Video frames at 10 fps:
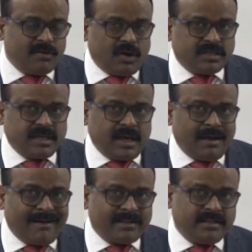data
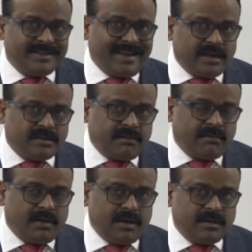or the data
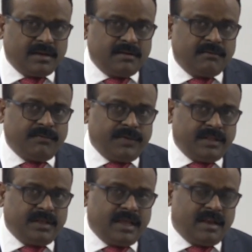related
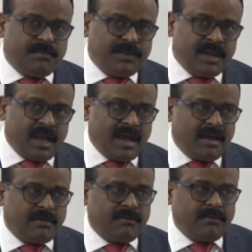with
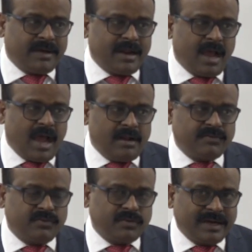NPR were
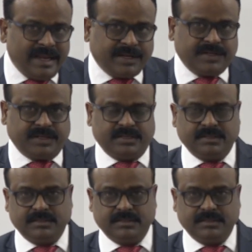also collected,